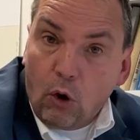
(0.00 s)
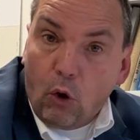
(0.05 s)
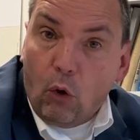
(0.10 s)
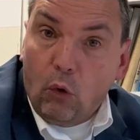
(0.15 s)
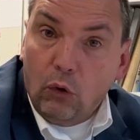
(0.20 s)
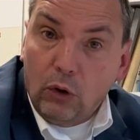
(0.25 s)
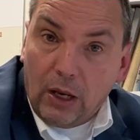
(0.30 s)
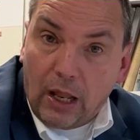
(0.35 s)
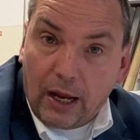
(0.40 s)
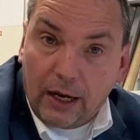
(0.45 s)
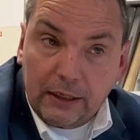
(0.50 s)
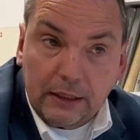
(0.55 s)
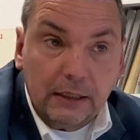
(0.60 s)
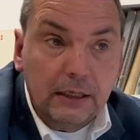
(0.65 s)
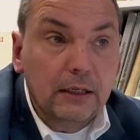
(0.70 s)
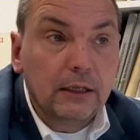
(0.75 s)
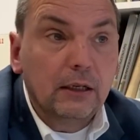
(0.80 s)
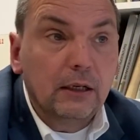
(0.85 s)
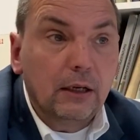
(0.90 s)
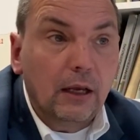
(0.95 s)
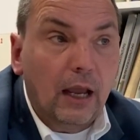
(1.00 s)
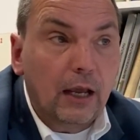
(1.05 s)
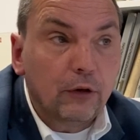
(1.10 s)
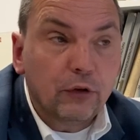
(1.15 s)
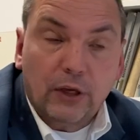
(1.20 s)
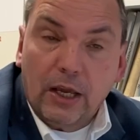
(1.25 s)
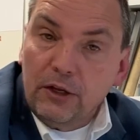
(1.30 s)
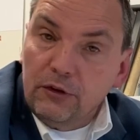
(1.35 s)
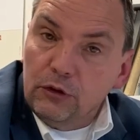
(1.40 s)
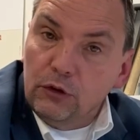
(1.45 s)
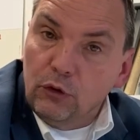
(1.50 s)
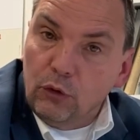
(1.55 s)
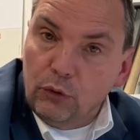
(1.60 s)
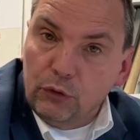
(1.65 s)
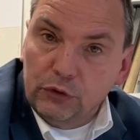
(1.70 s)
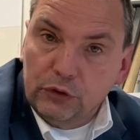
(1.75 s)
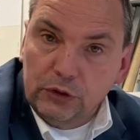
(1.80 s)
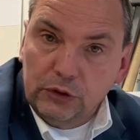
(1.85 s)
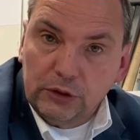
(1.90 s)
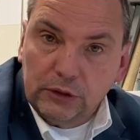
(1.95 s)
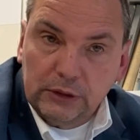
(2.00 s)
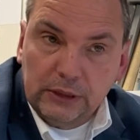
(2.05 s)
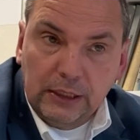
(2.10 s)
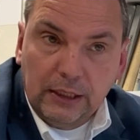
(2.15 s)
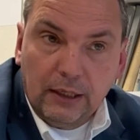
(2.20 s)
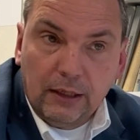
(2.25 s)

online education courses,